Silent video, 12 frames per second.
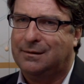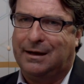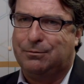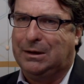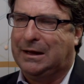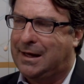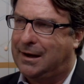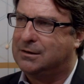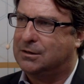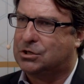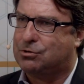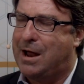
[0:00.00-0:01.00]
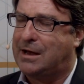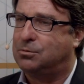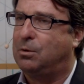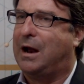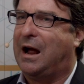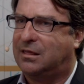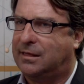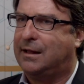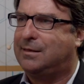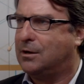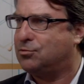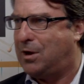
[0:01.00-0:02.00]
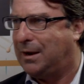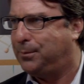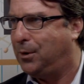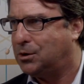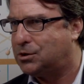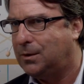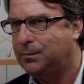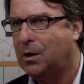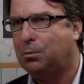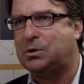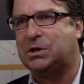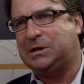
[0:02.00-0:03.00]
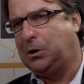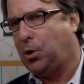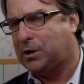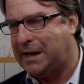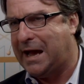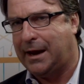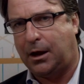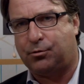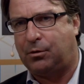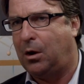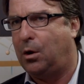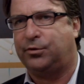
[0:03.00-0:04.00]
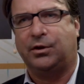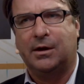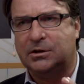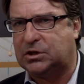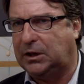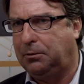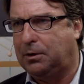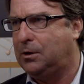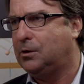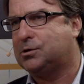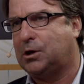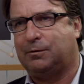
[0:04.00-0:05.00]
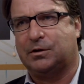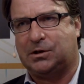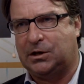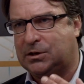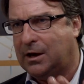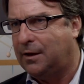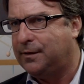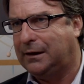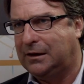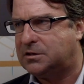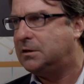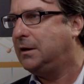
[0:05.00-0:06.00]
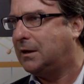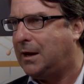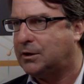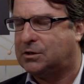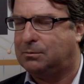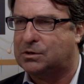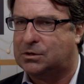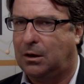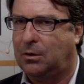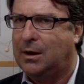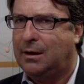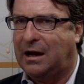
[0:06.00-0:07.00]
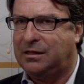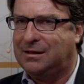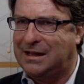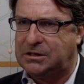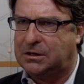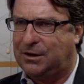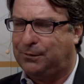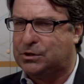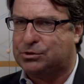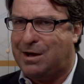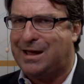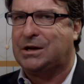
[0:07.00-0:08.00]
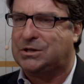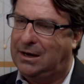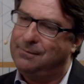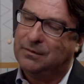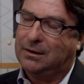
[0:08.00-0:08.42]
it really kind of distracts what I think they're trying to push, which is the organic growth, slew of new services, they're listening to customers, so I think that's a different strategy.